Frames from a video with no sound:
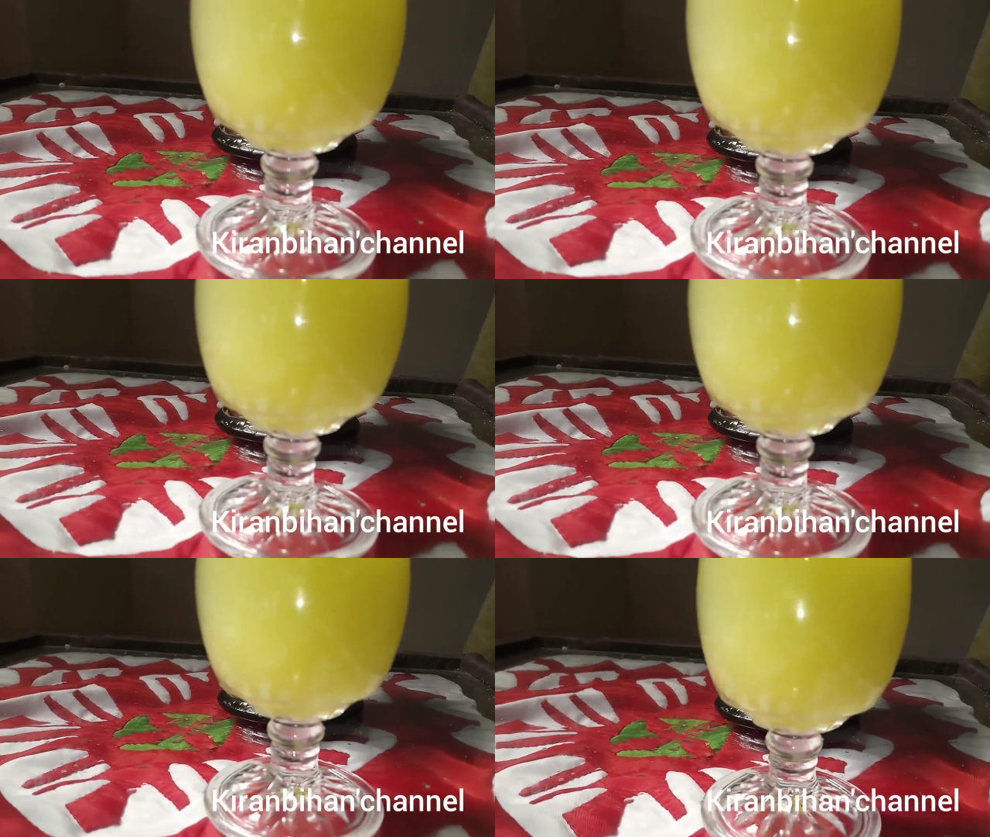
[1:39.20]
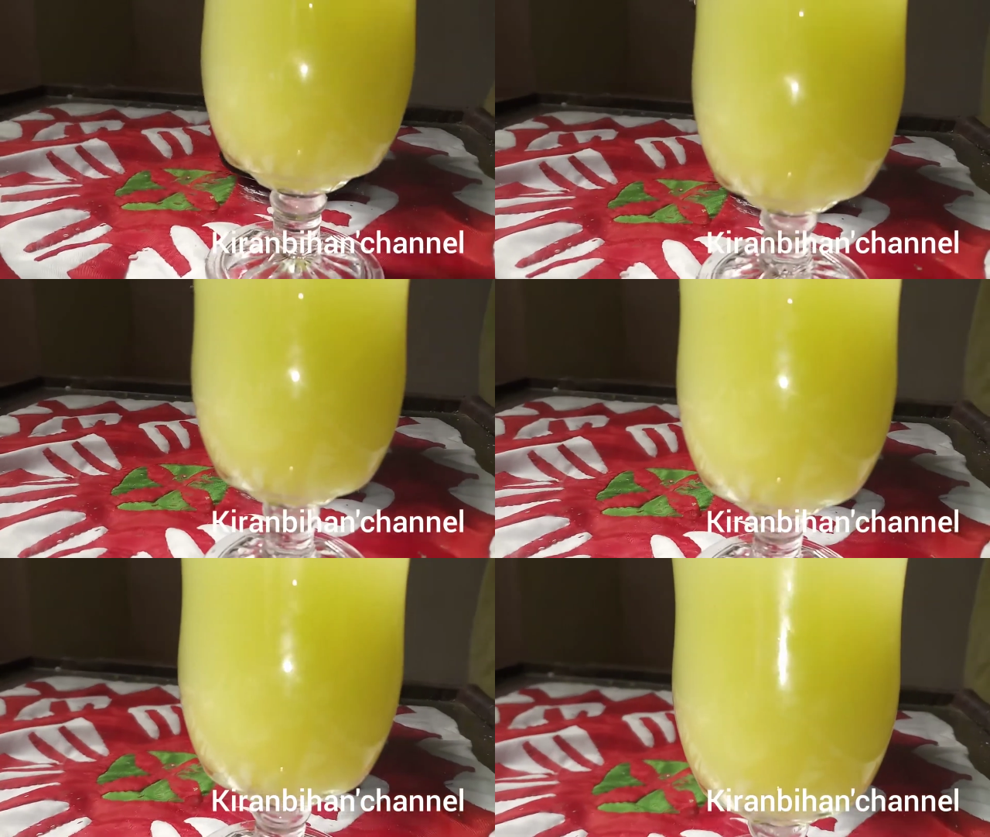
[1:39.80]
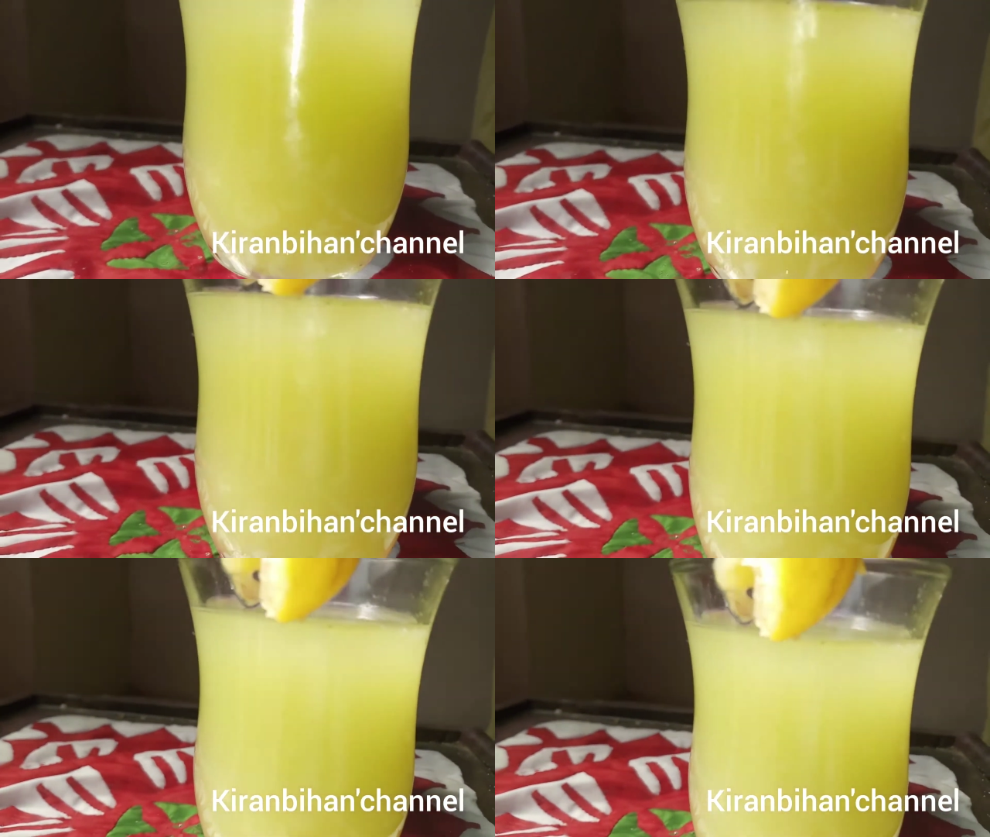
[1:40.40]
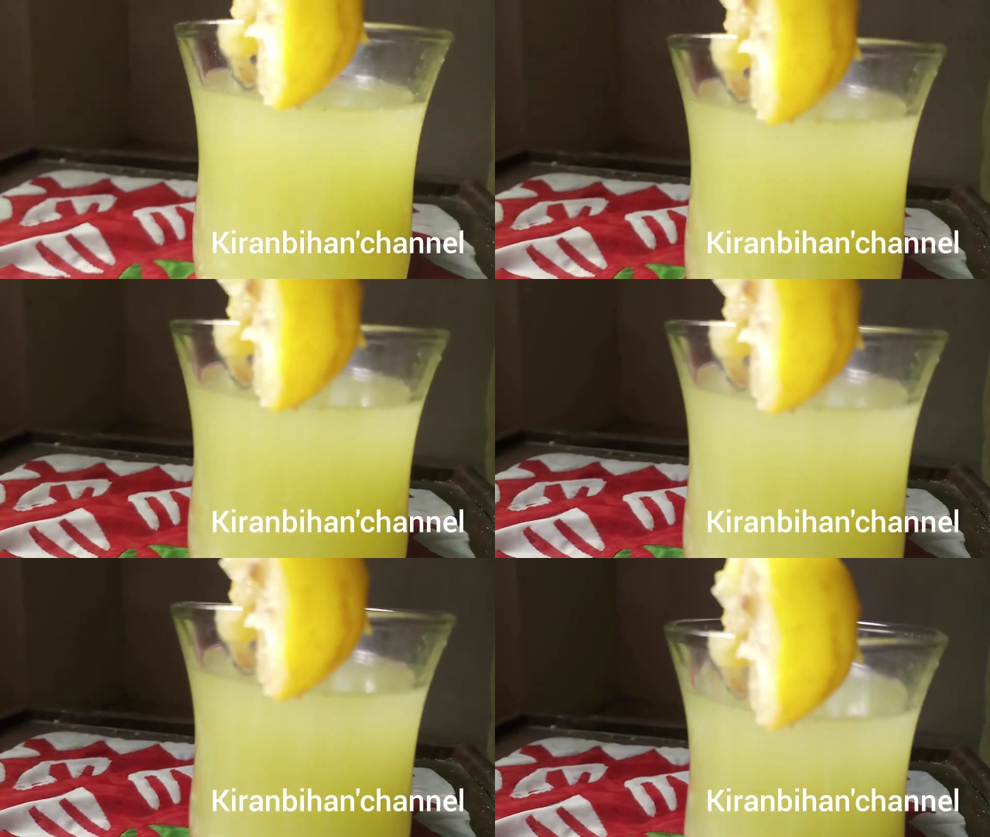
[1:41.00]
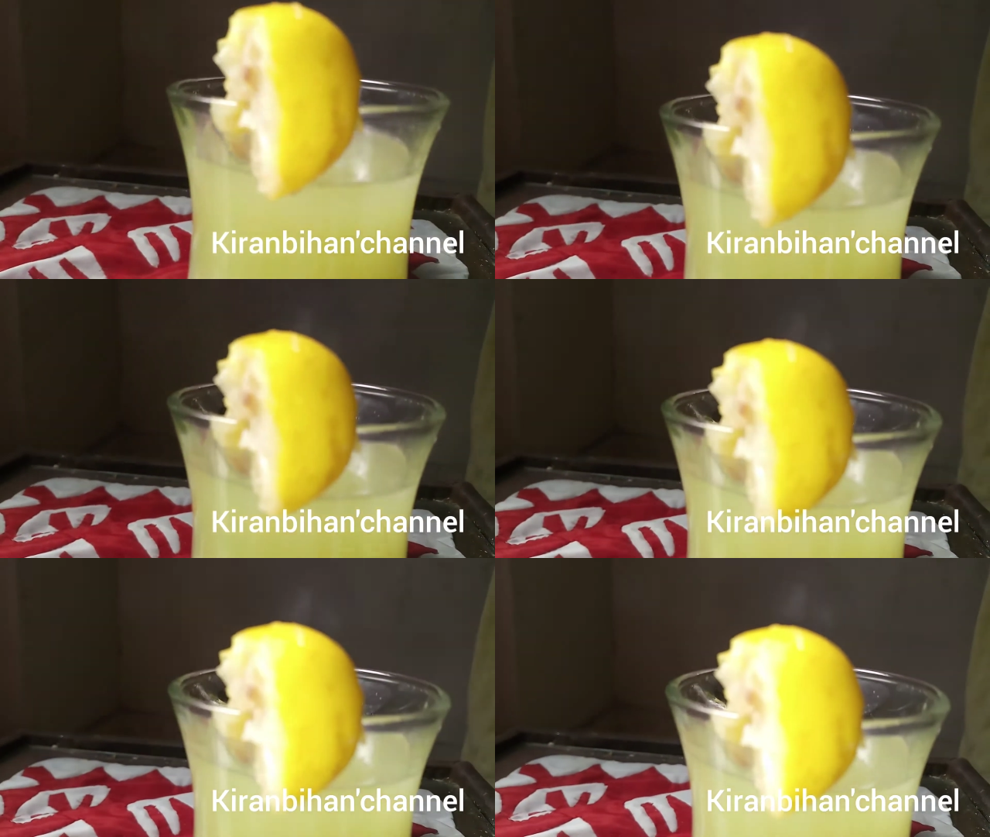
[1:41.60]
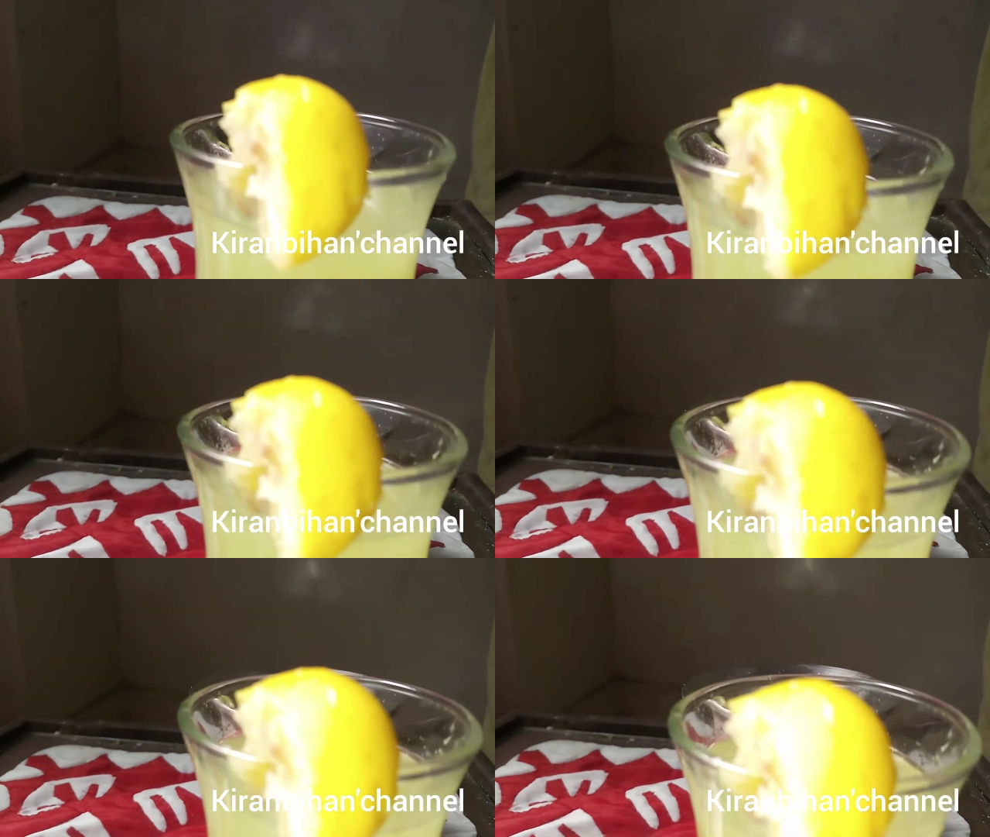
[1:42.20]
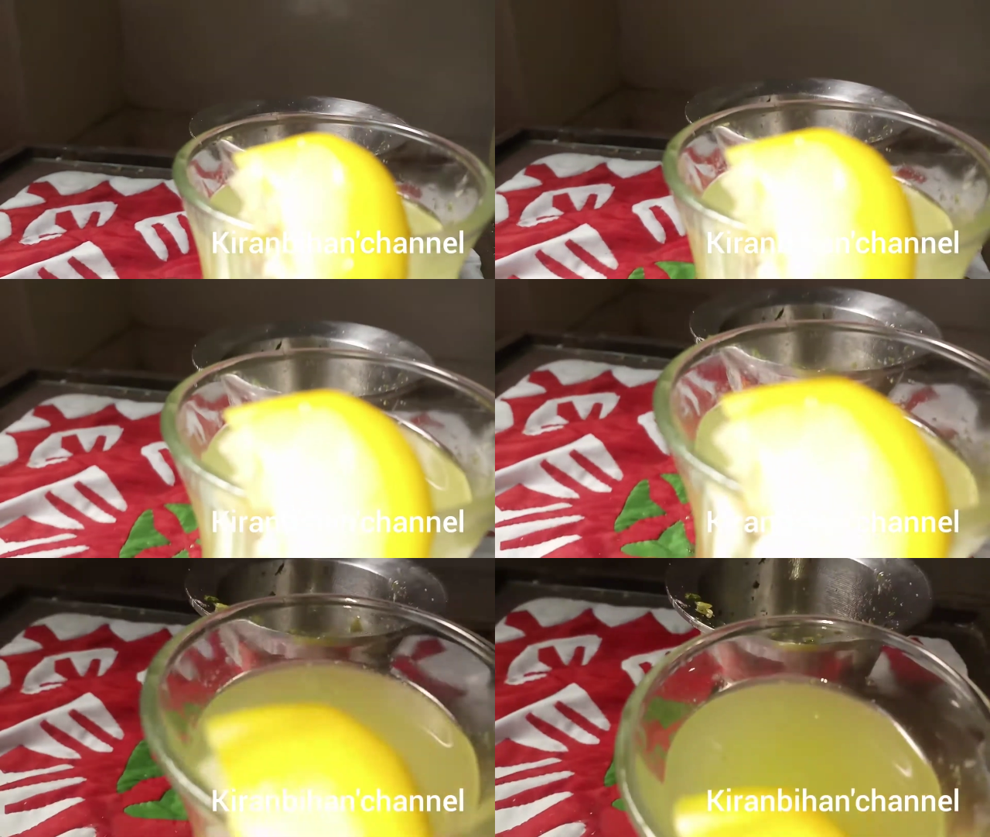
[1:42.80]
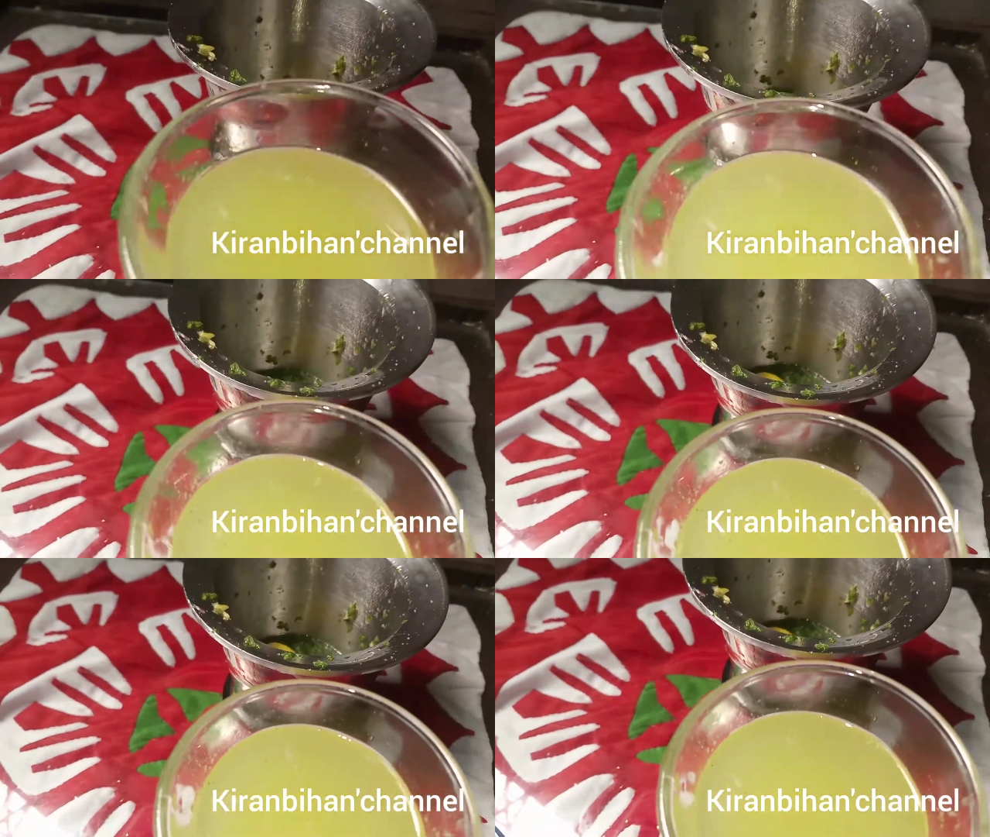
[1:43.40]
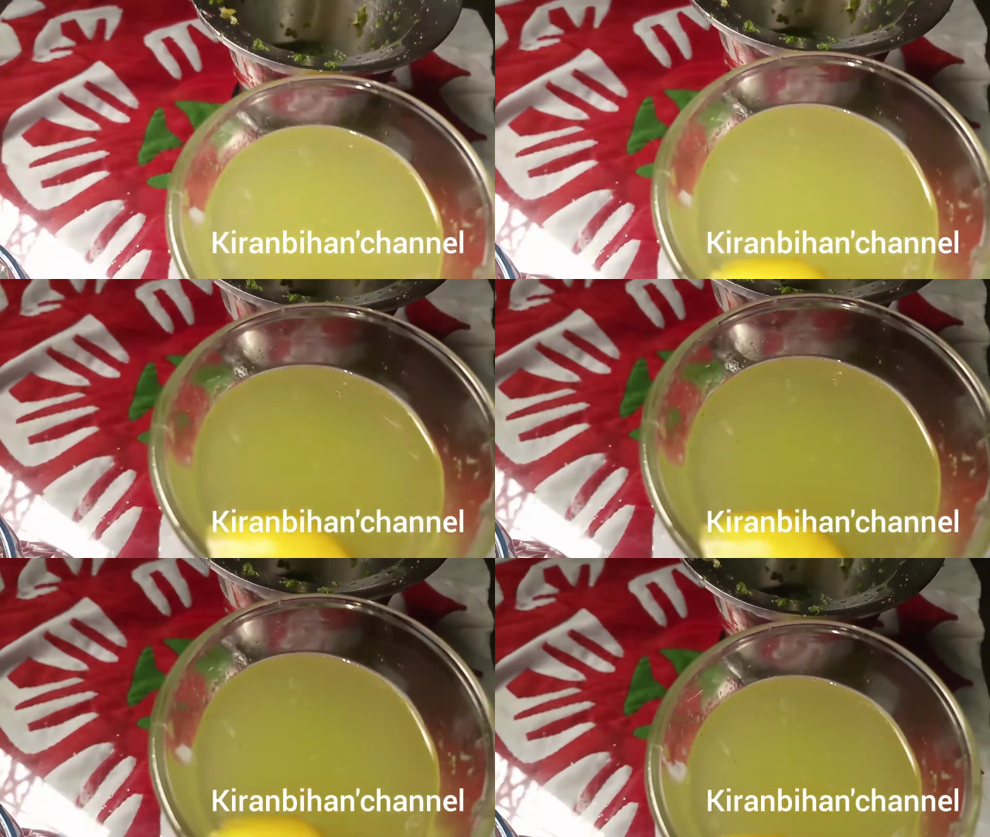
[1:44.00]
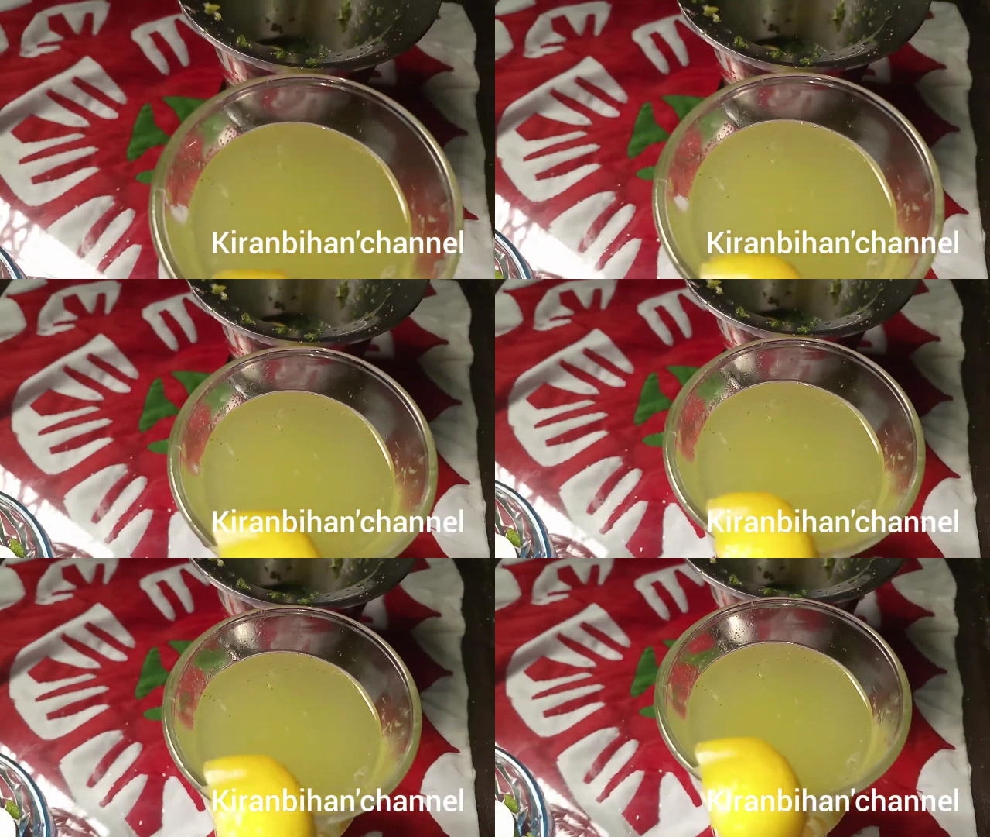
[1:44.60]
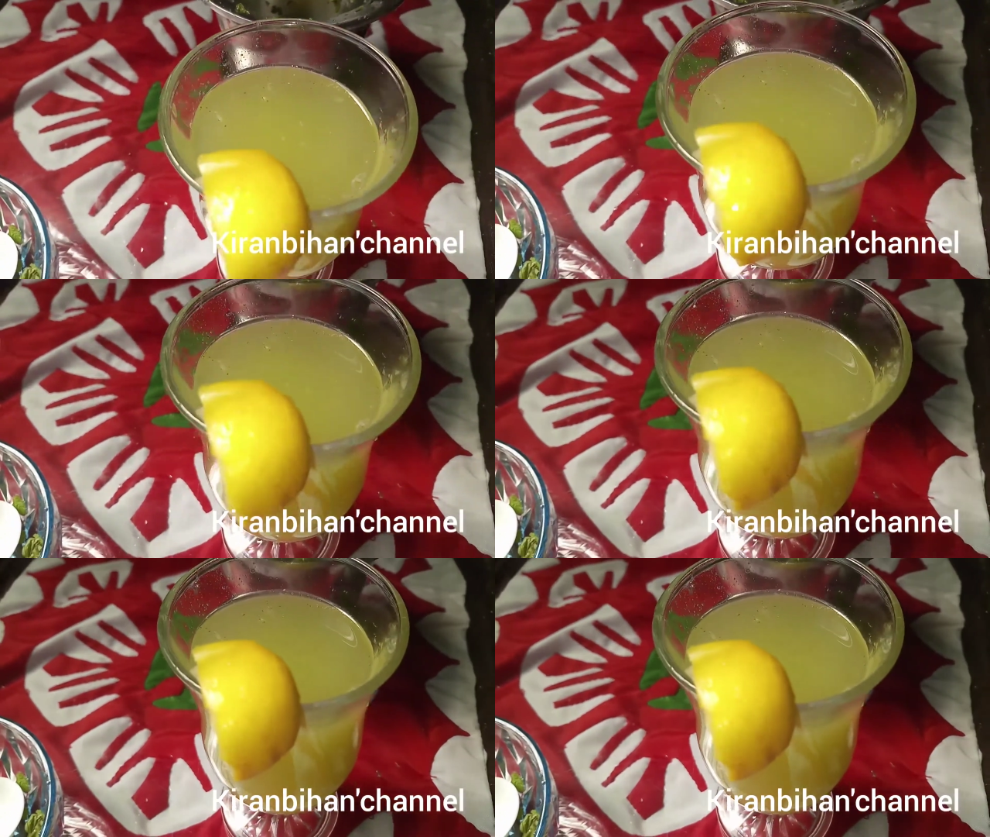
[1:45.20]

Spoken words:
(no speaker visible)